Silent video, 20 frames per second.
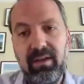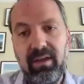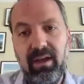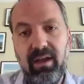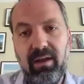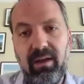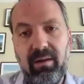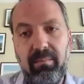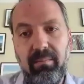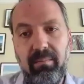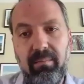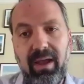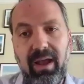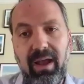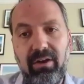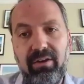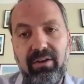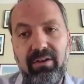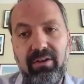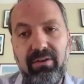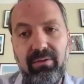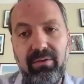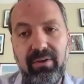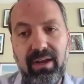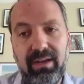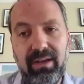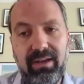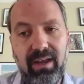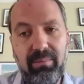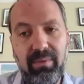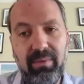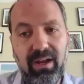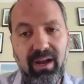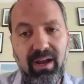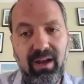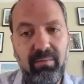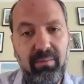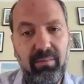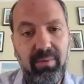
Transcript: How do nighttime economy